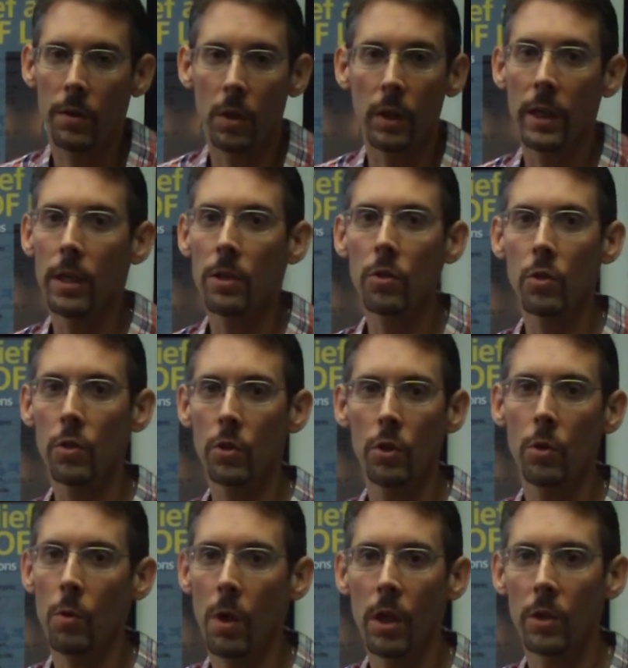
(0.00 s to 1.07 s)
lasers
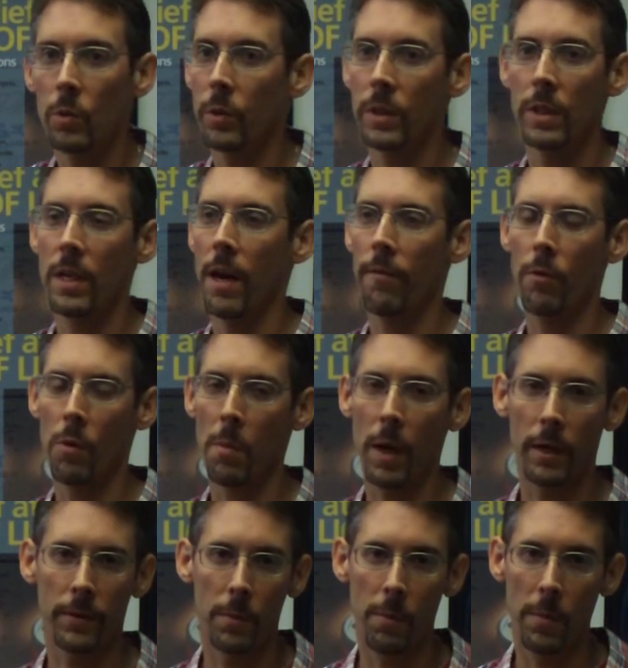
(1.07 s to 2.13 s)
to us was never
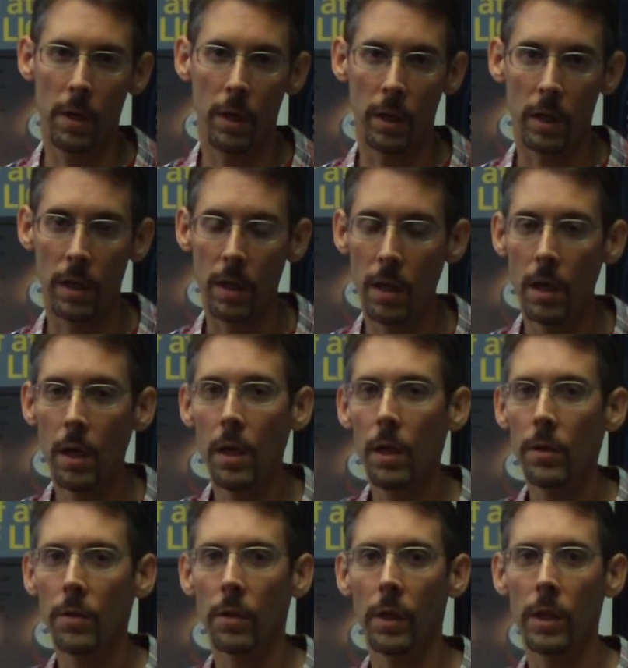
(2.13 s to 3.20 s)
about the money.
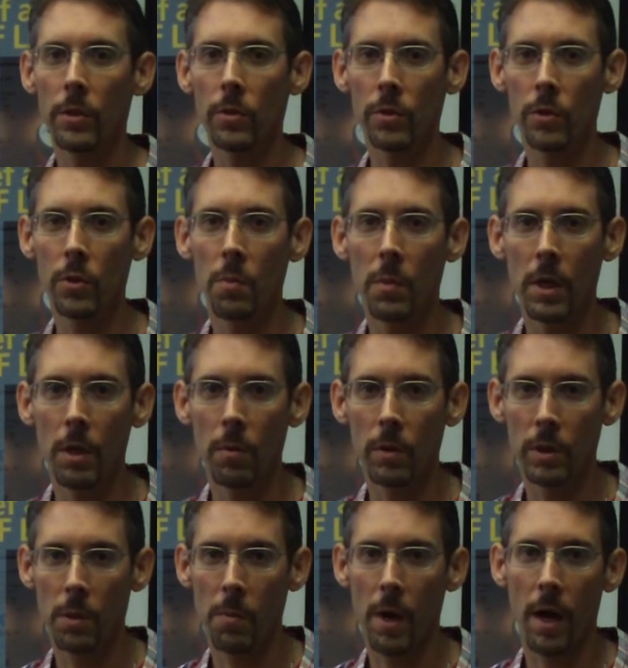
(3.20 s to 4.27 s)
The lasers to me
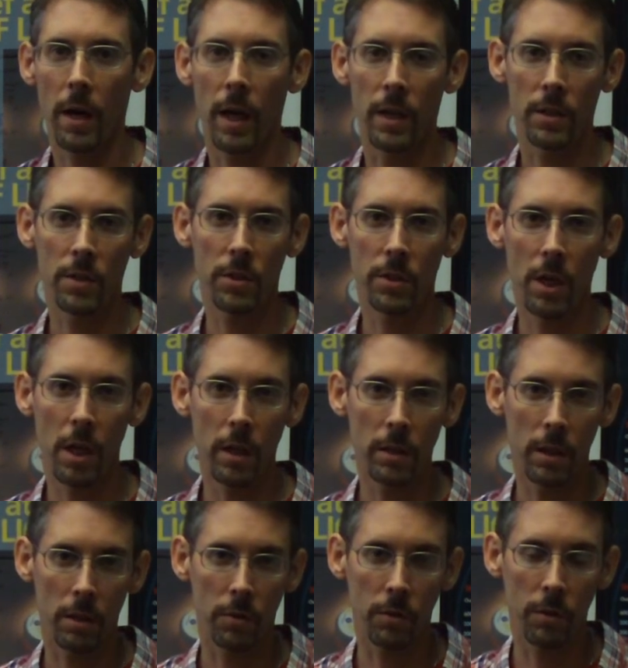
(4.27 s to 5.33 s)
was about I
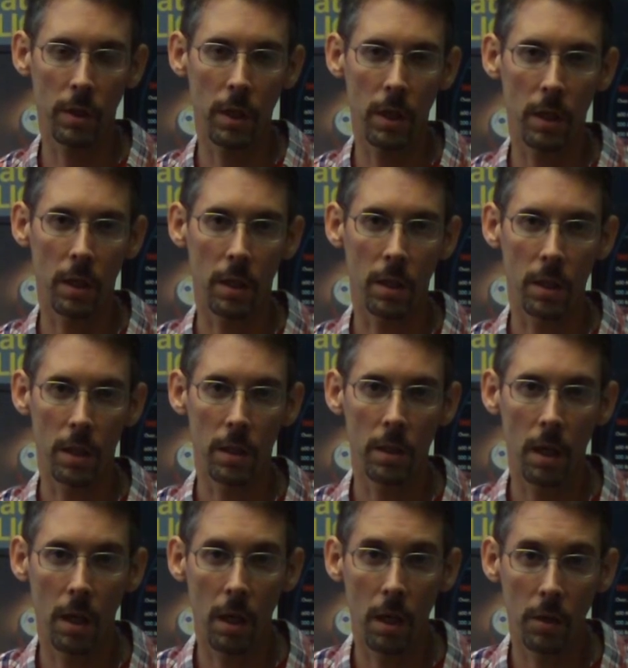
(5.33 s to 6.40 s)
sucked at treating
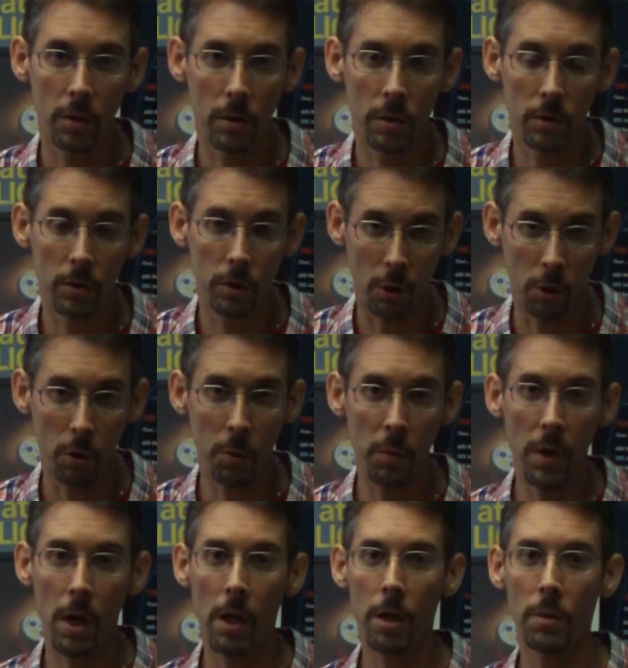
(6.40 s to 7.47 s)
shoulder
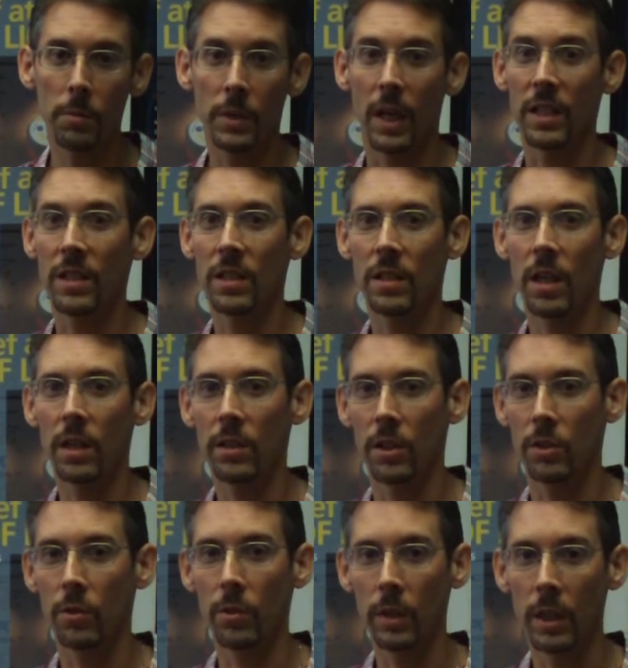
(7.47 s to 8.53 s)
problems, I sucked
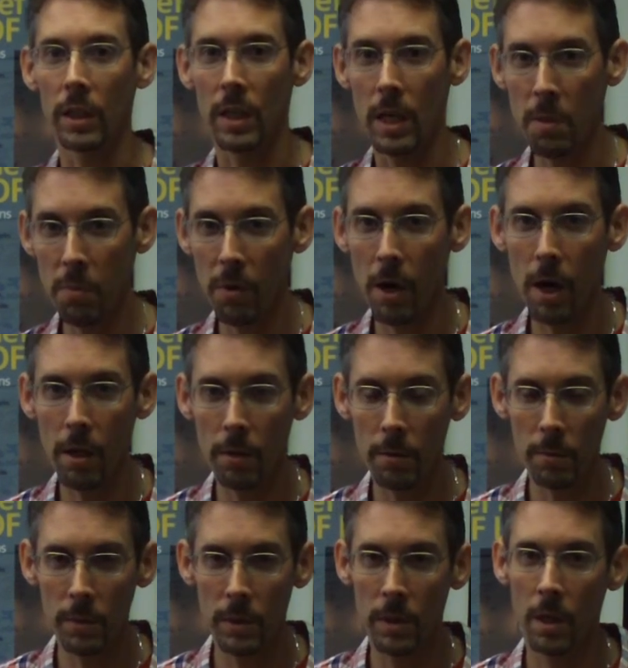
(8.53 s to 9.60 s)
at treating knee
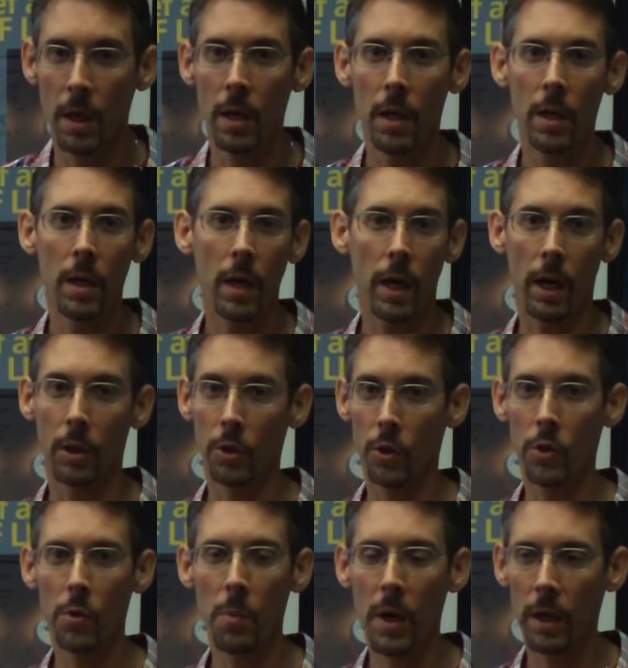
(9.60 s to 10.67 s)
problems, and I
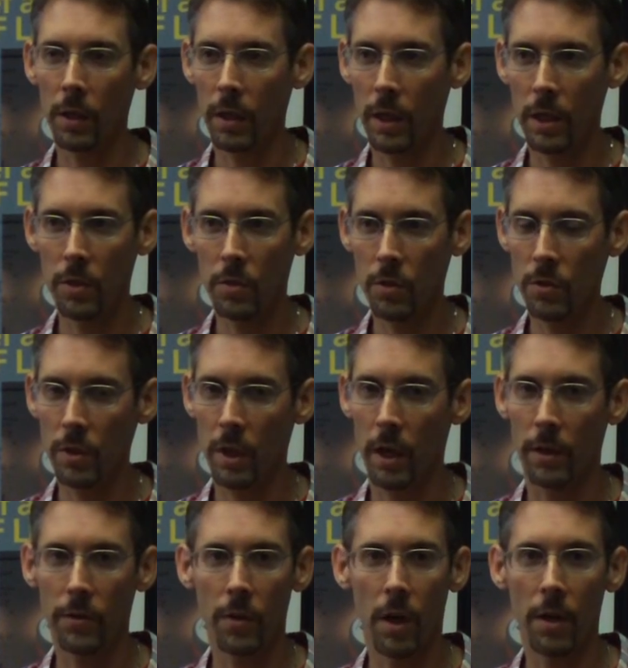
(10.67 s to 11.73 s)
learned about lasers, and
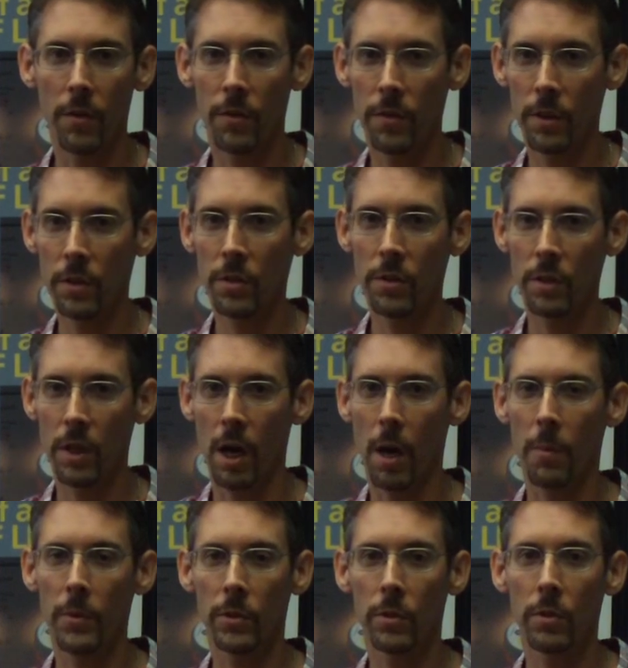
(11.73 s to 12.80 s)
I thought this is an
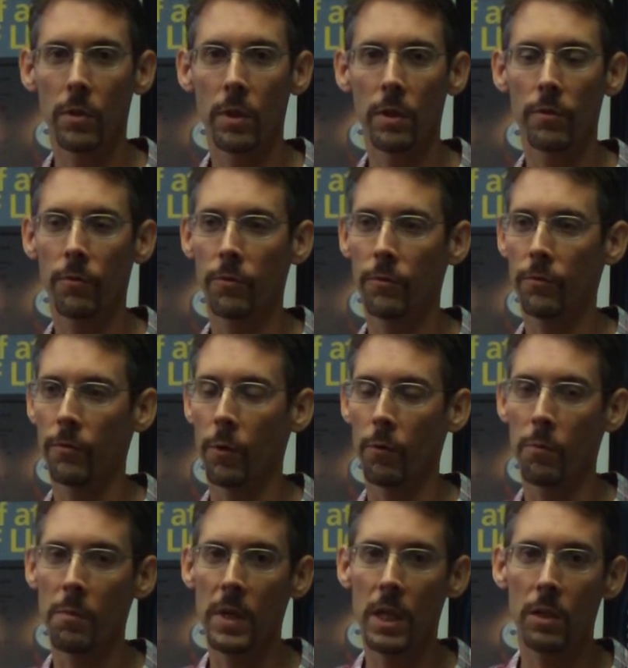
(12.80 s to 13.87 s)
opportunity for
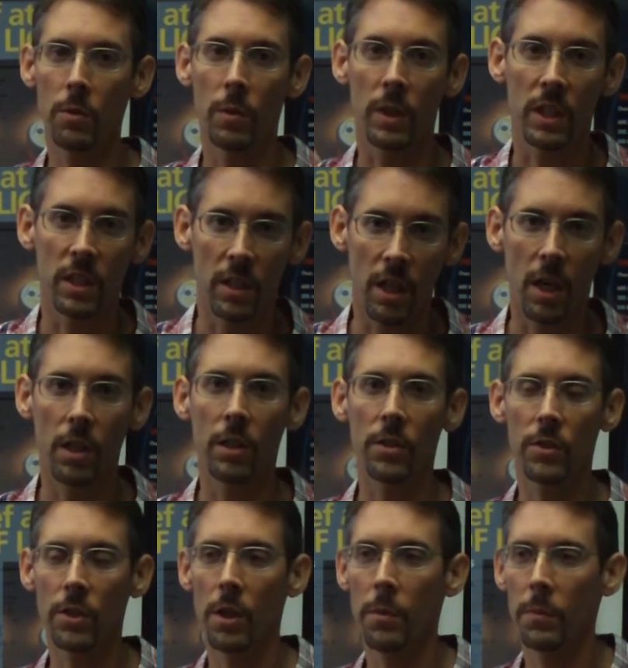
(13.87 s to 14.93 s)
me to excel at
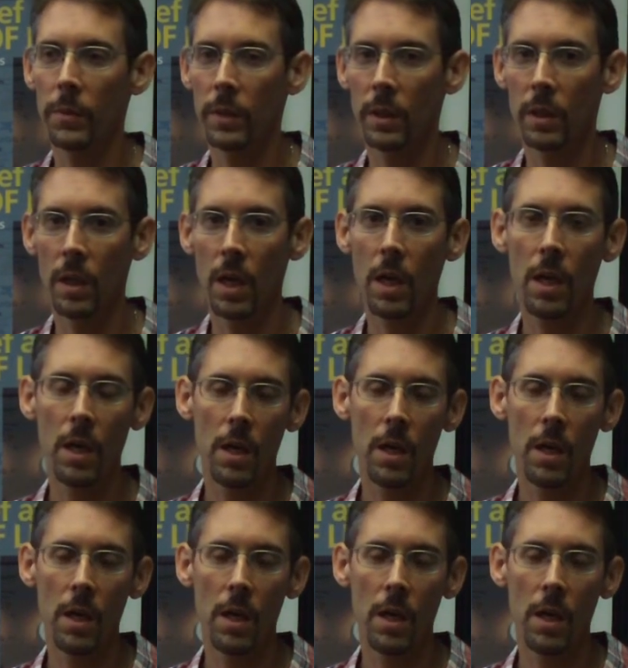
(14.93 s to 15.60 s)
something